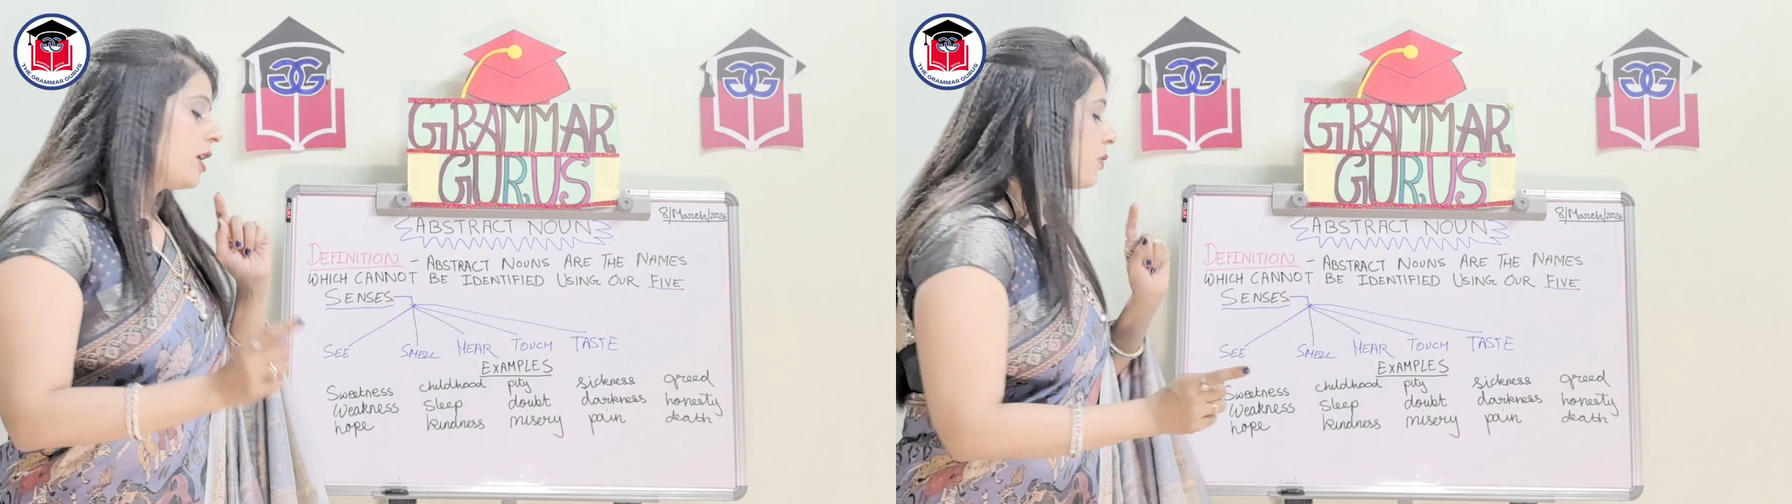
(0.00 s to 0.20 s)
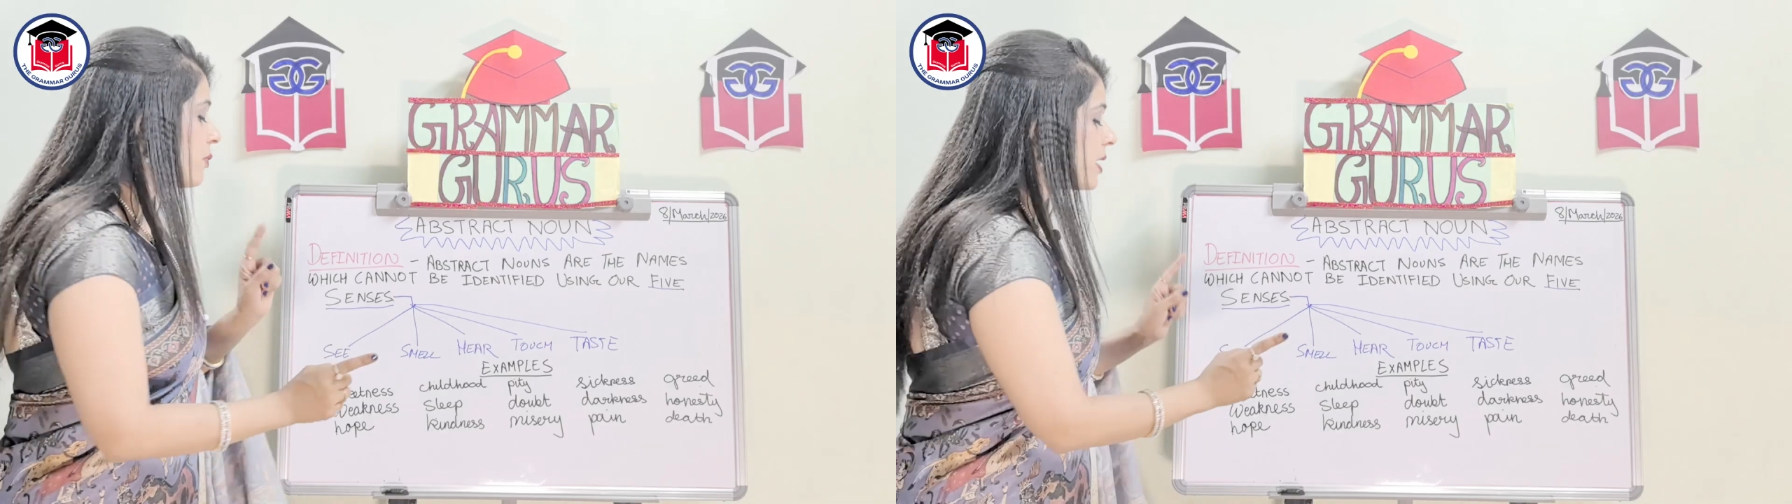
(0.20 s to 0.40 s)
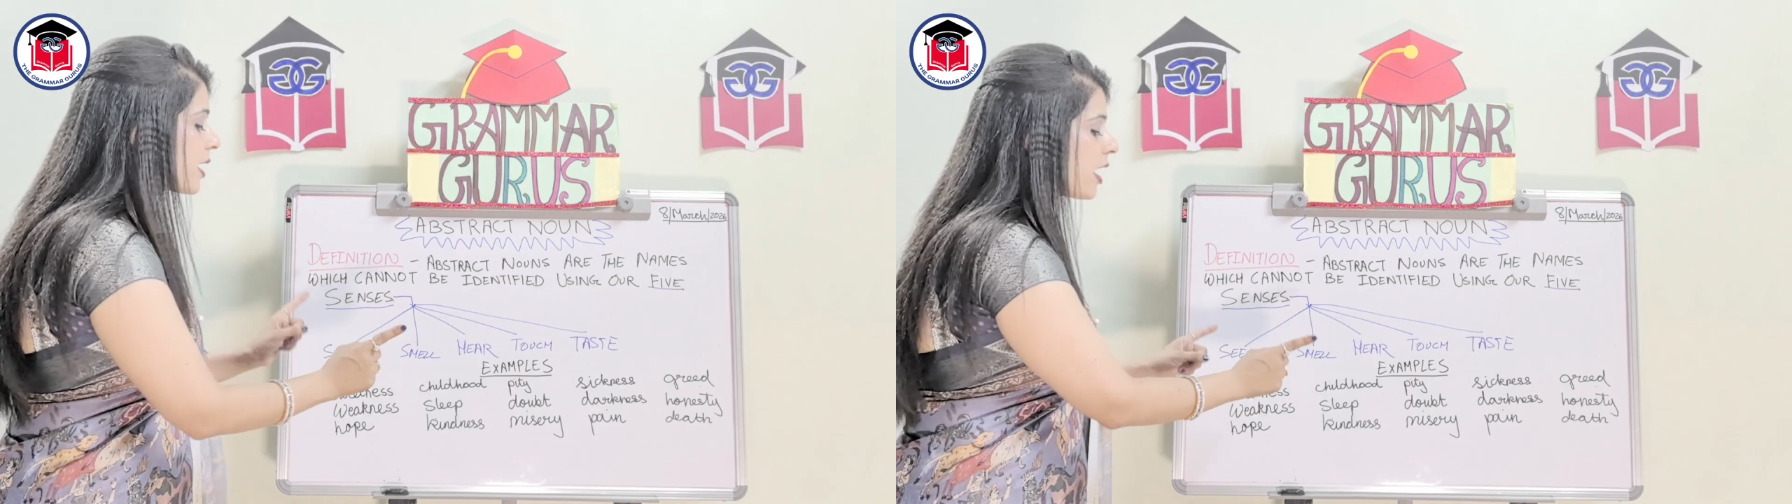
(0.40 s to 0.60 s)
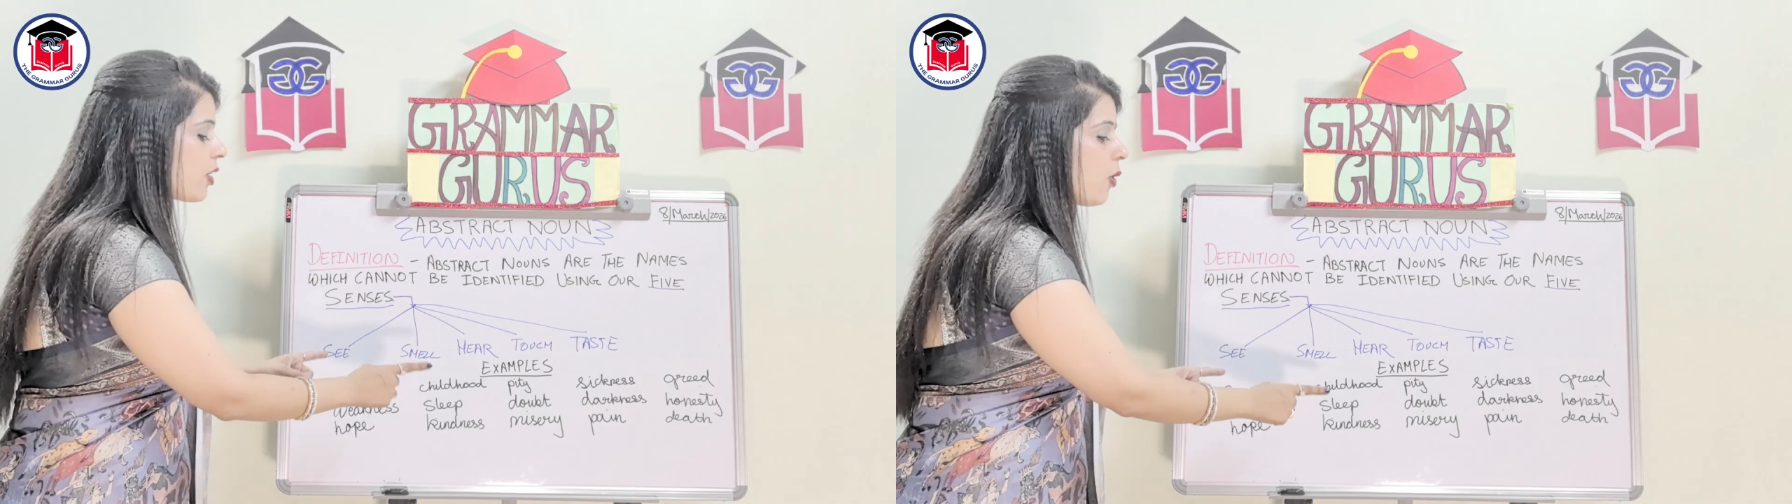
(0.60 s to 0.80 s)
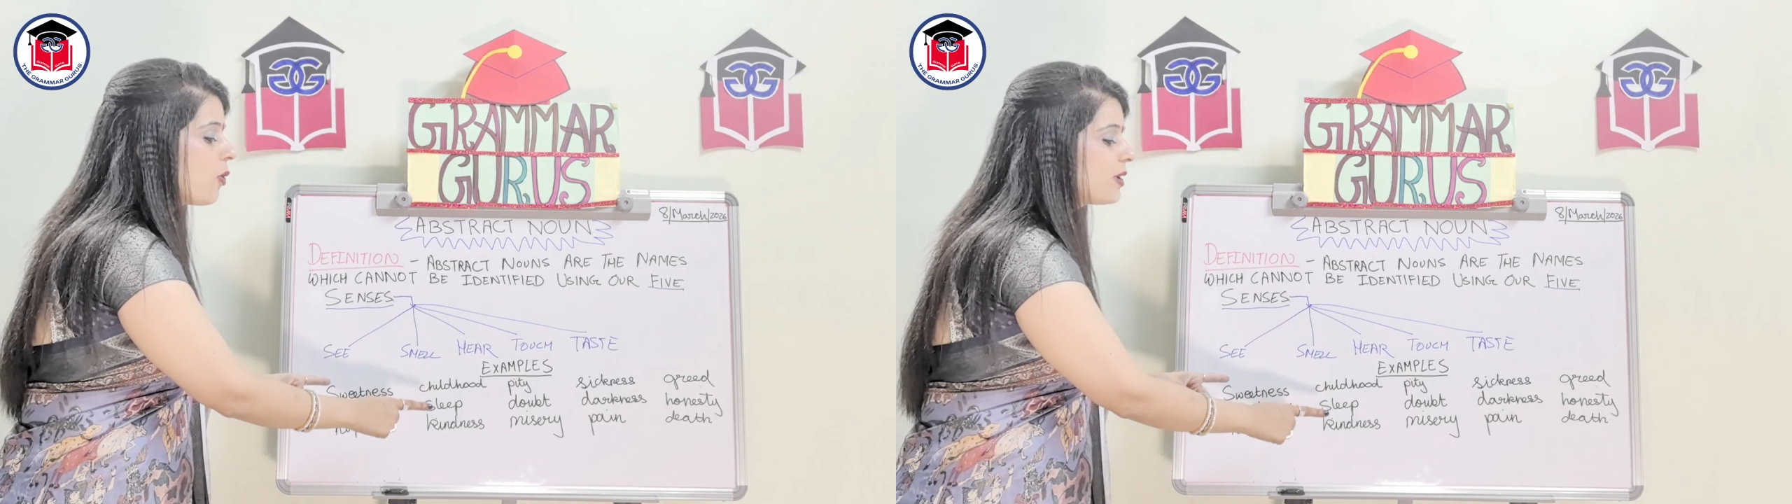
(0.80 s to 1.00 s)
We can
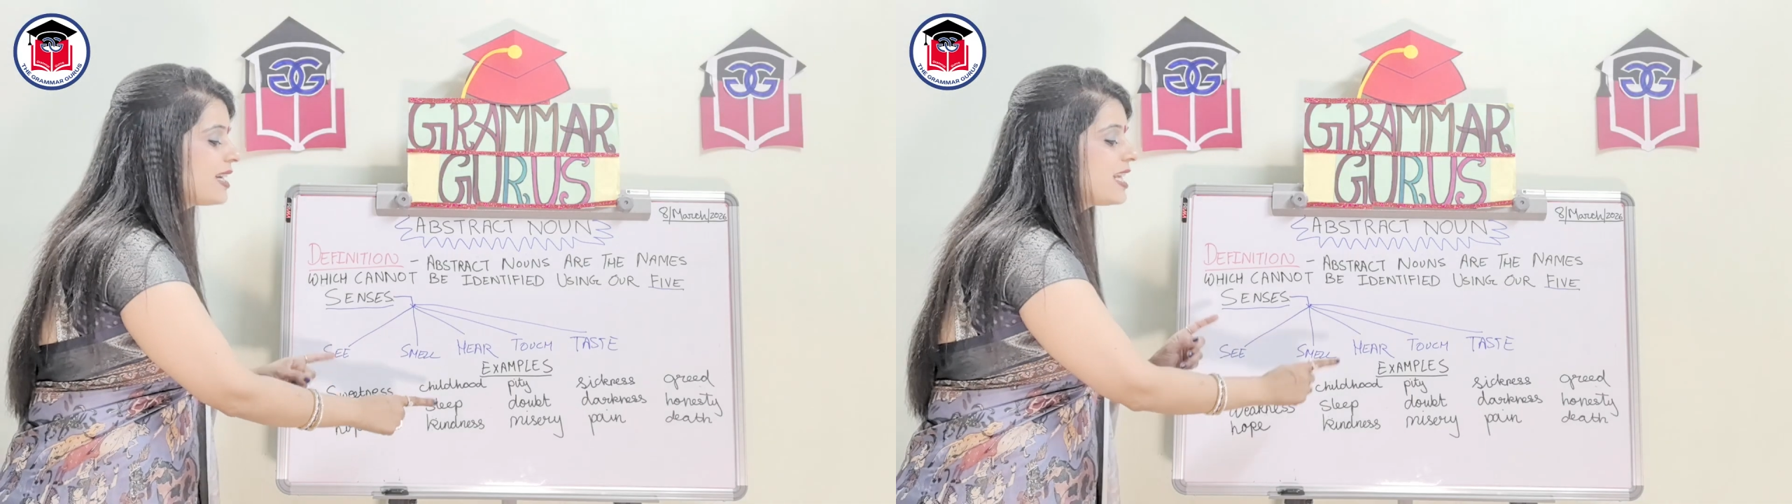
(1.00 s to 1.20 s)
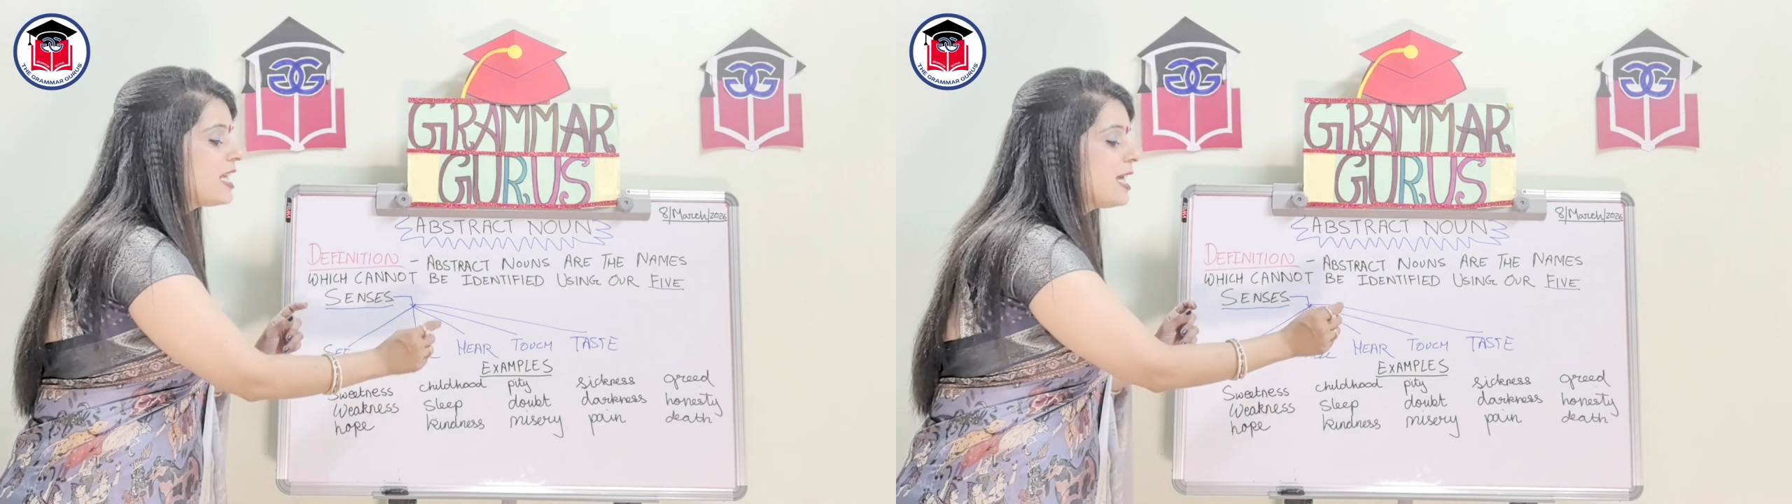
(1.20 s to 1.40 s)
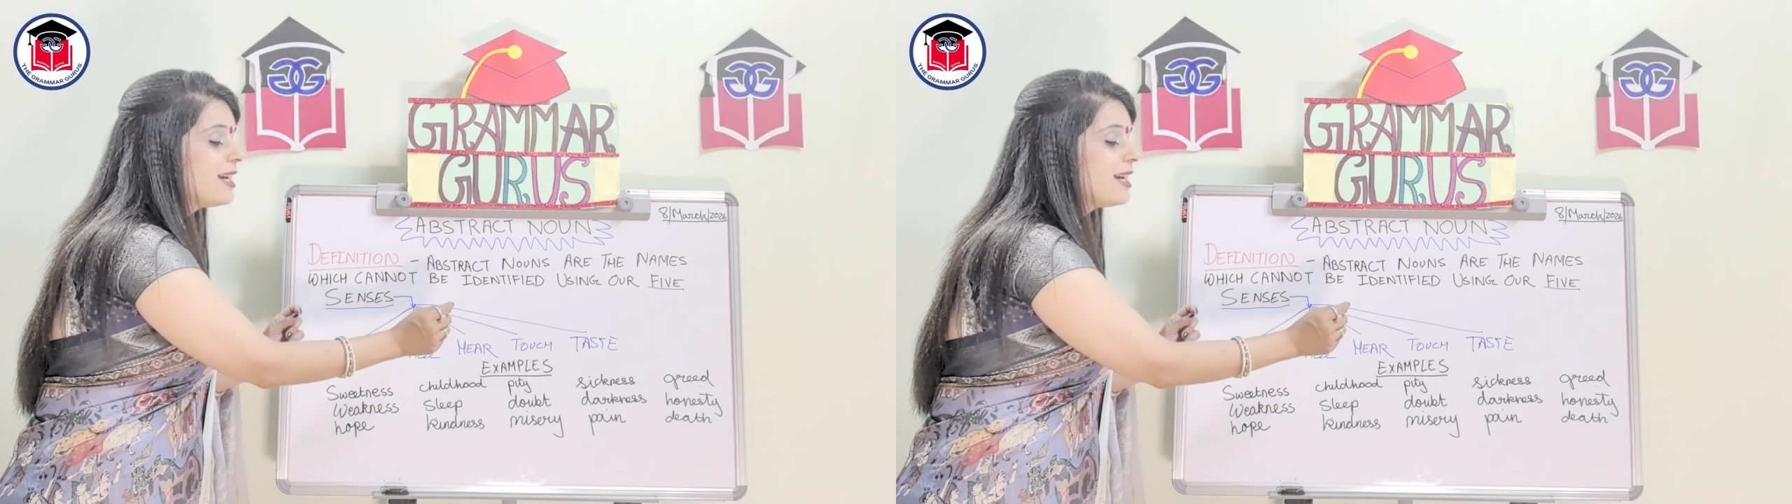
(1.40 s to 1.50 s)
only